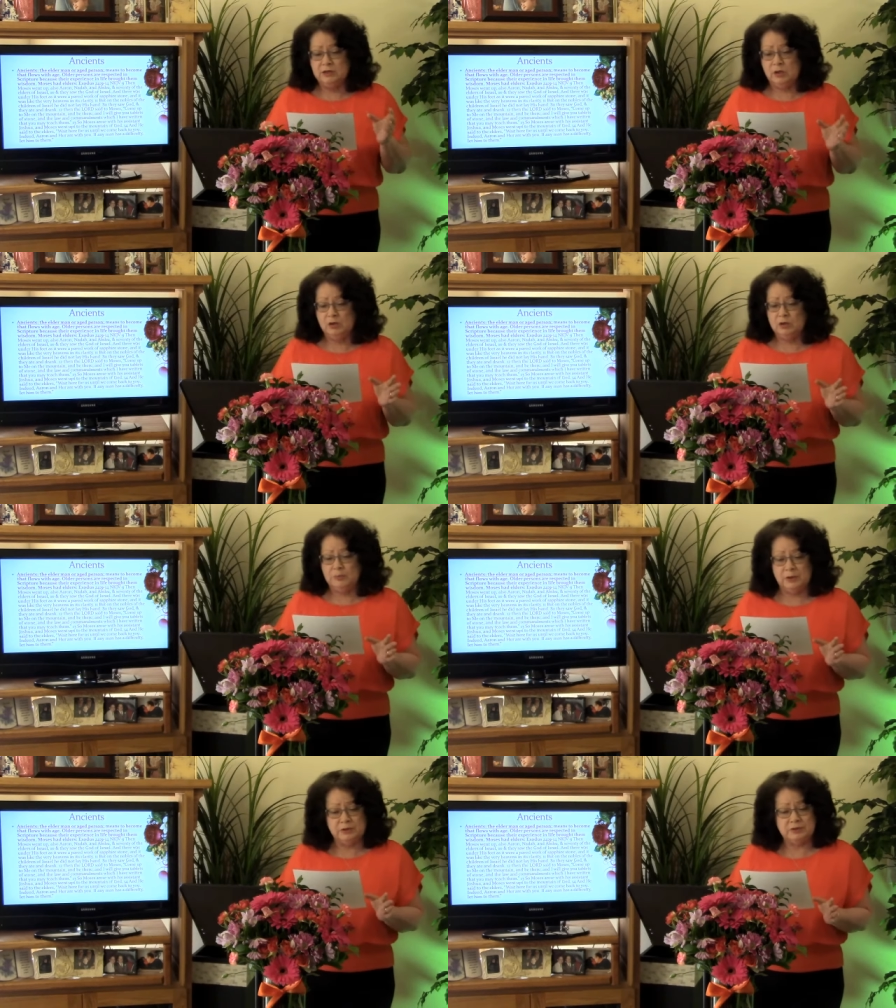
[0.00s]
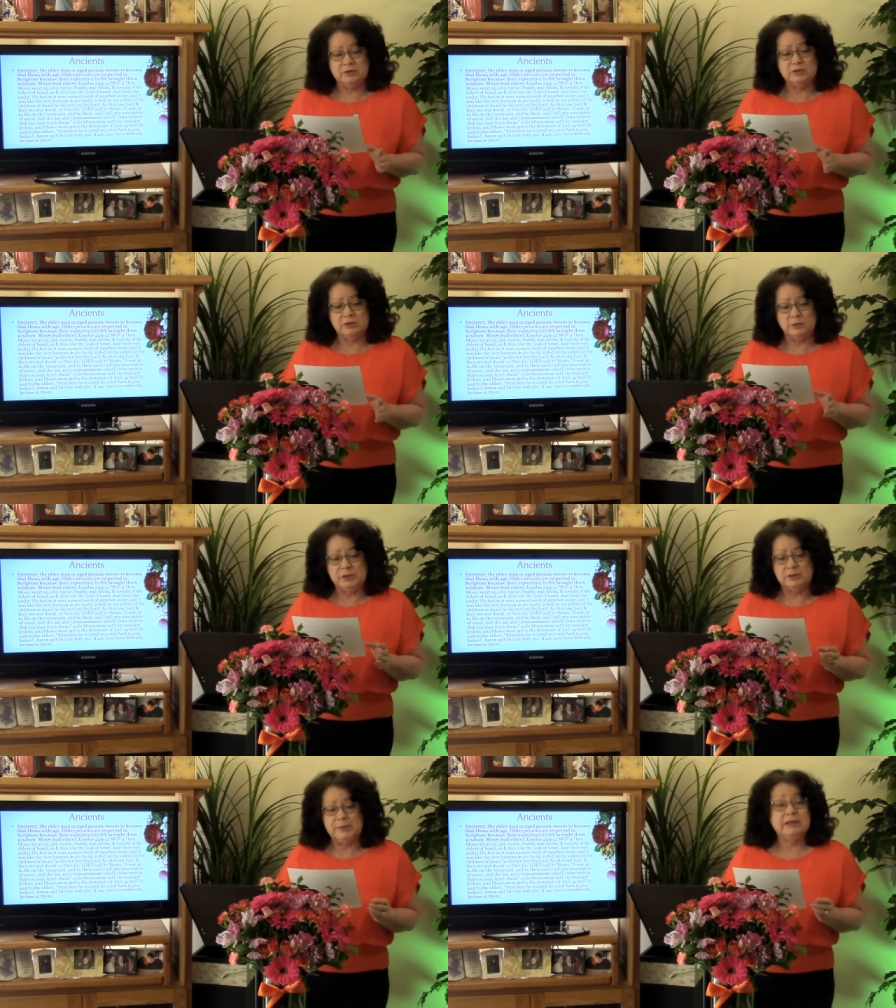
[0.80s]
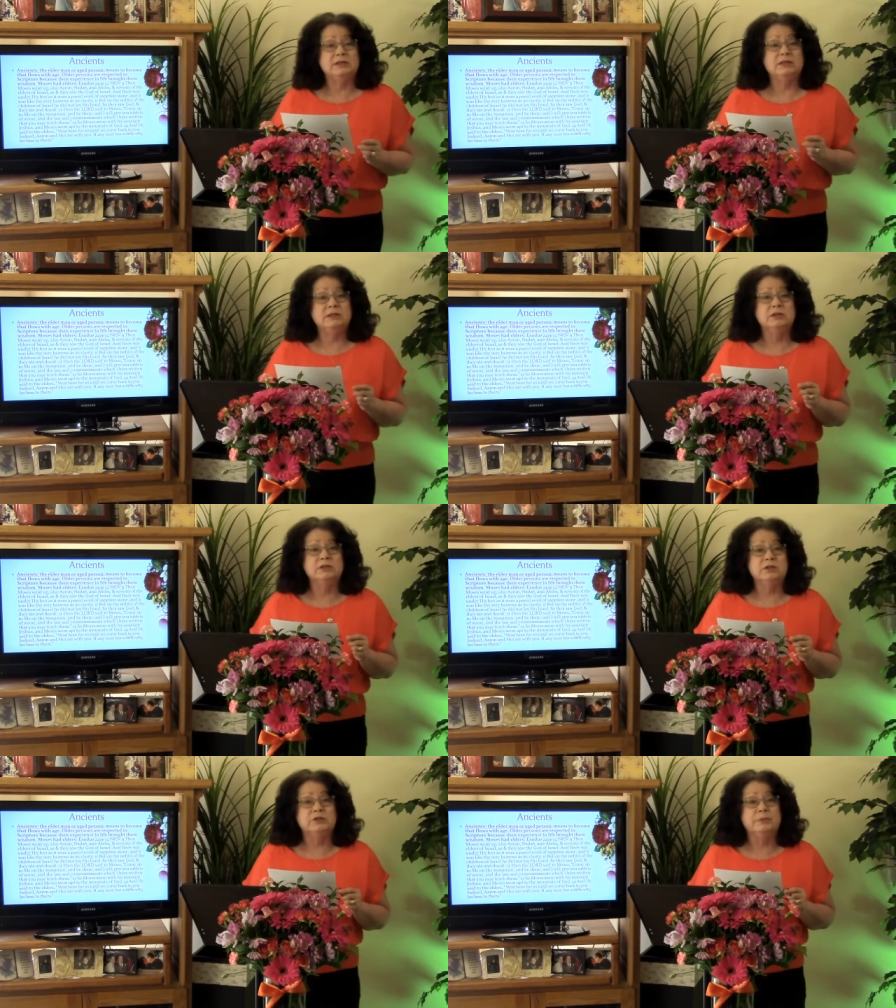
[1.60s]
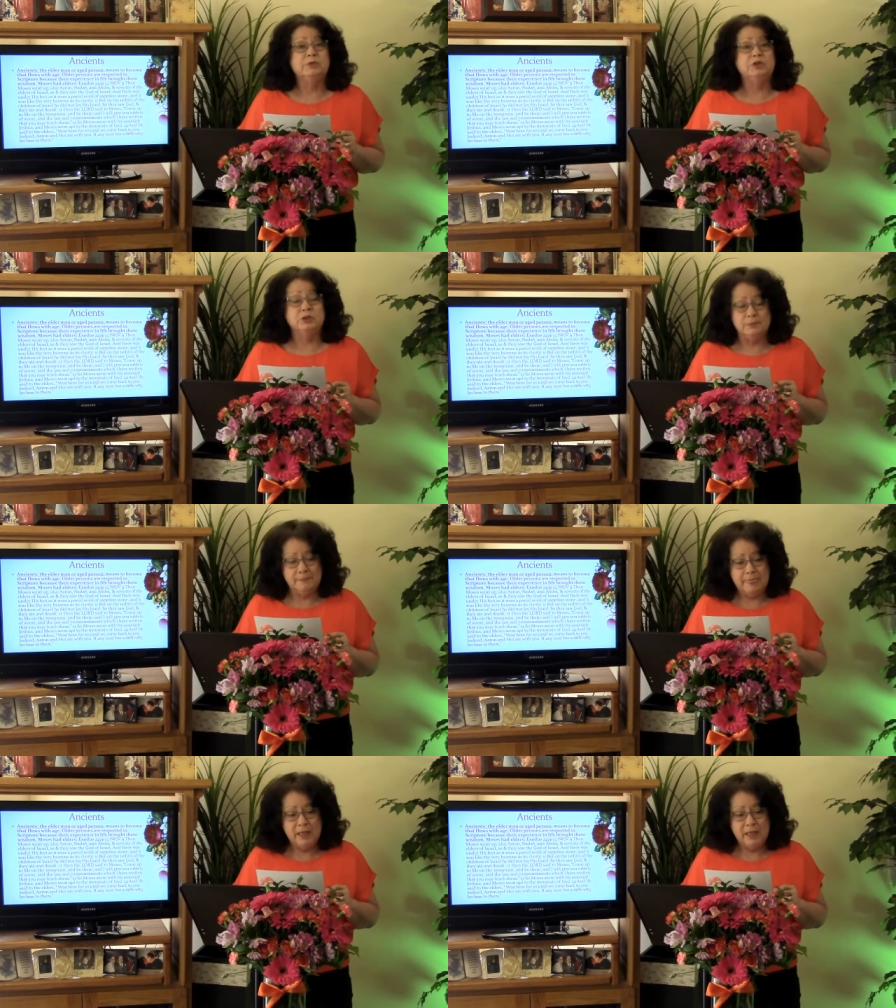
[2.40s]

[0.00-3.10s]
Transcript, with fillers: Older persons are respected in scripture.